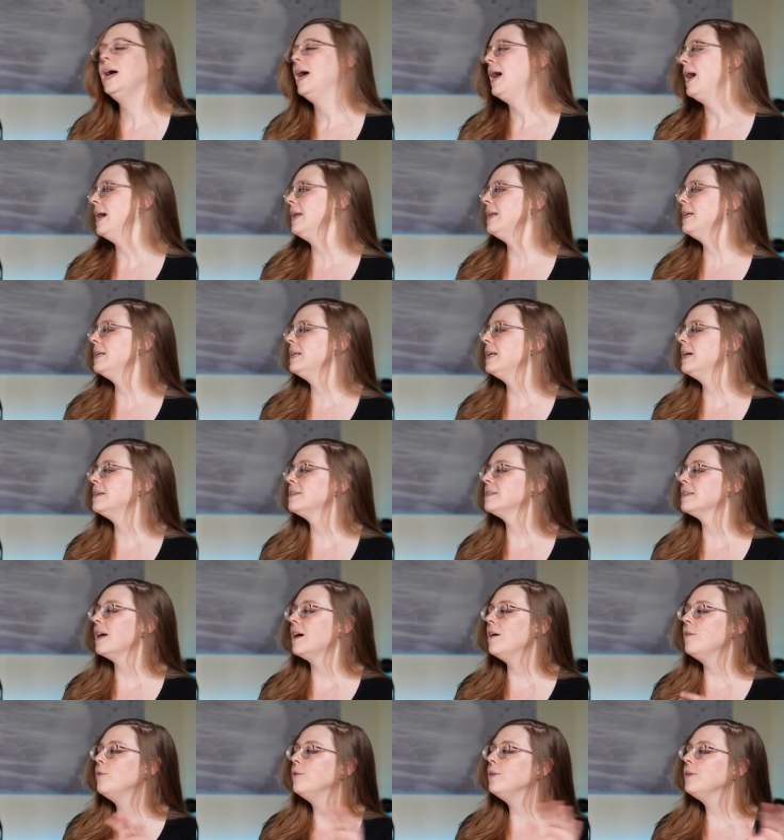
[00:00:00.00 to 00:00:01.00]
And it has
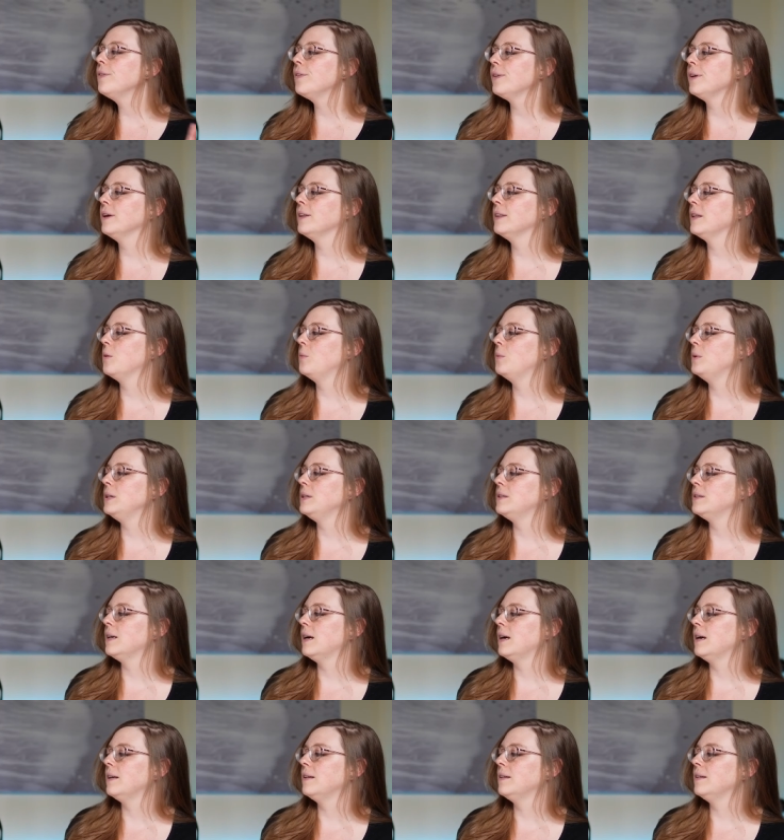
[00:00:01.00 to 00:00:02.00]
everything that we
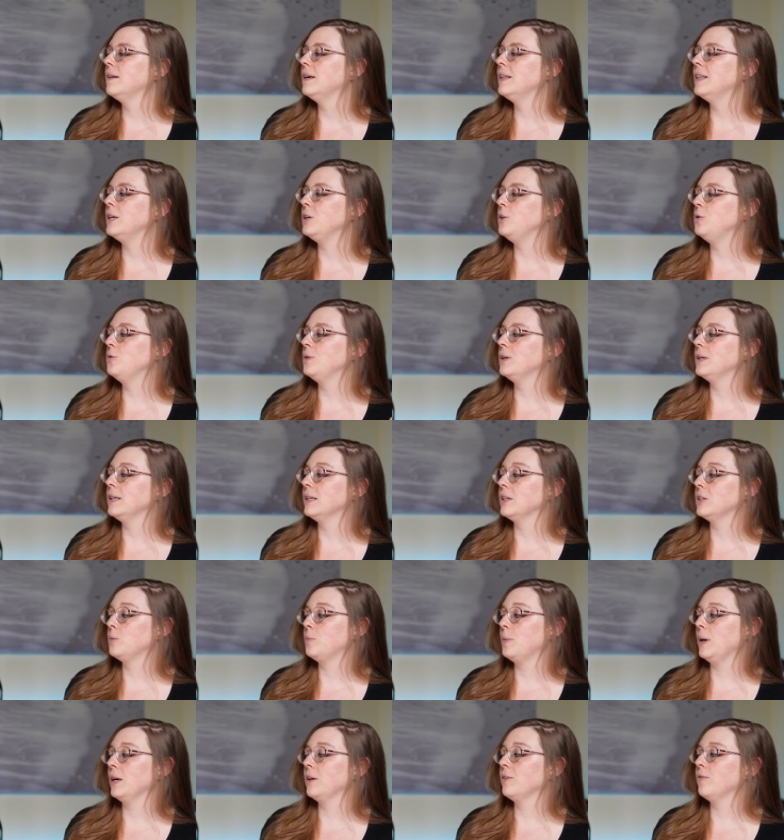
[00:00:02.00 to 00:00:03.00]
said that you can
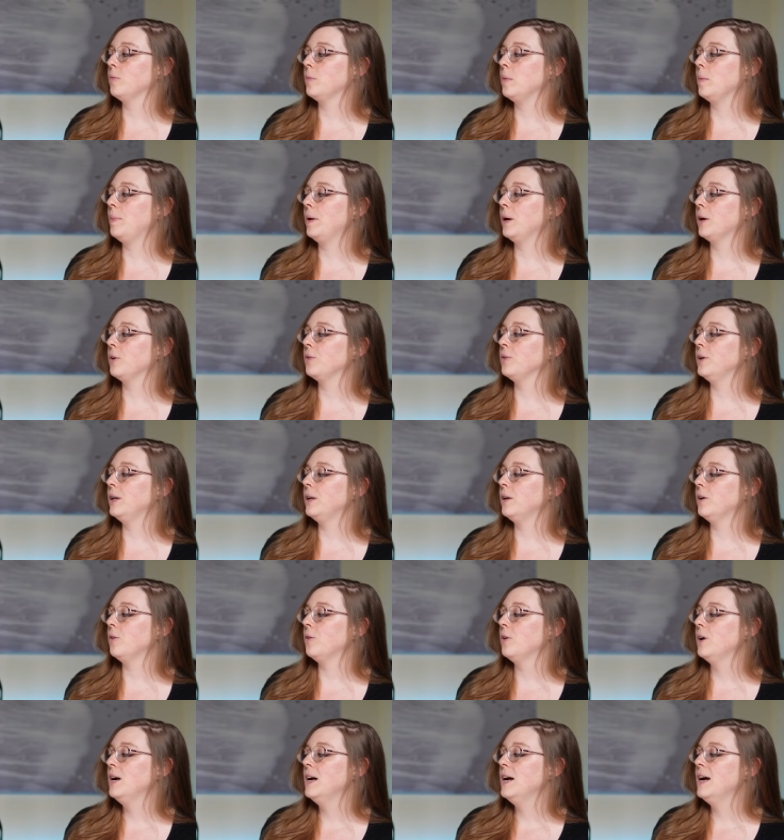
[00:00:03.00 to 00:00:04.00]
expect from a
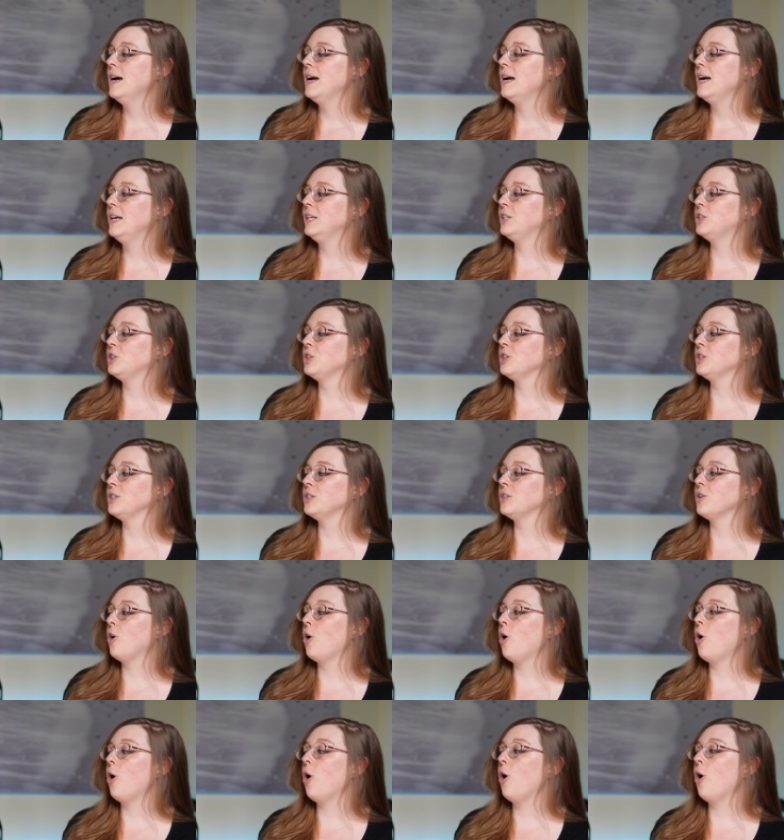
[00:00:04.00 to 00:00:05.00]
Pecorino. It's just
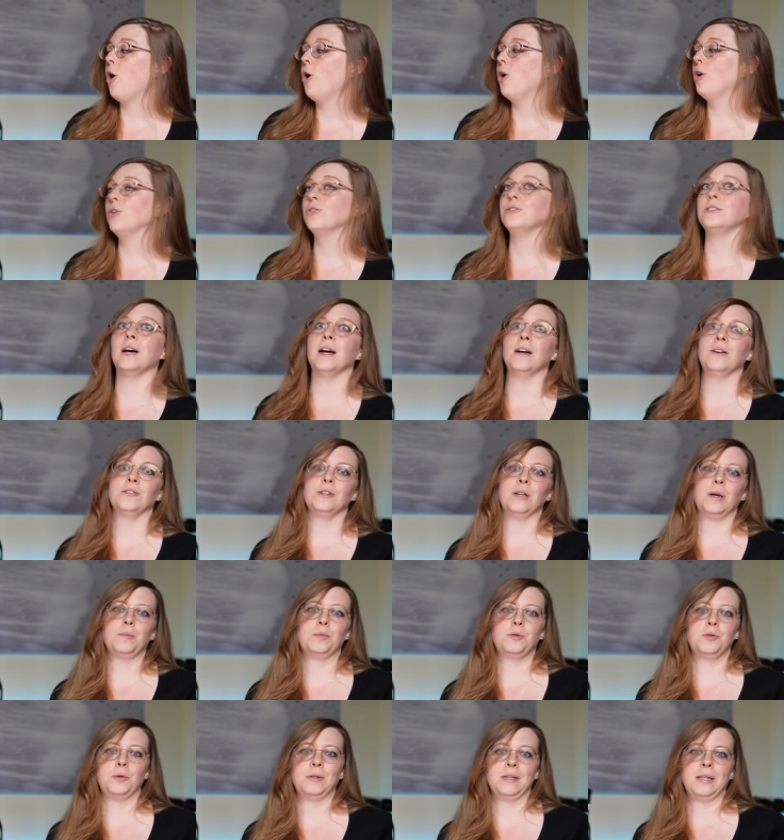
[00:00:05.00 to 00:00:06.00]
all dialed
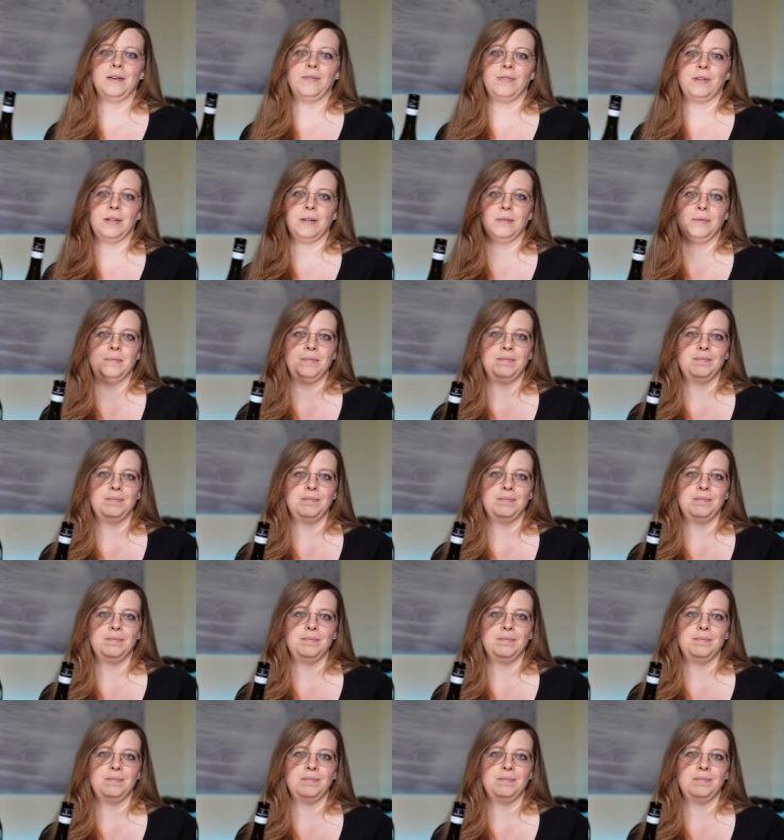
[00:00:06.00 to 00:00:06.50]
up to 11.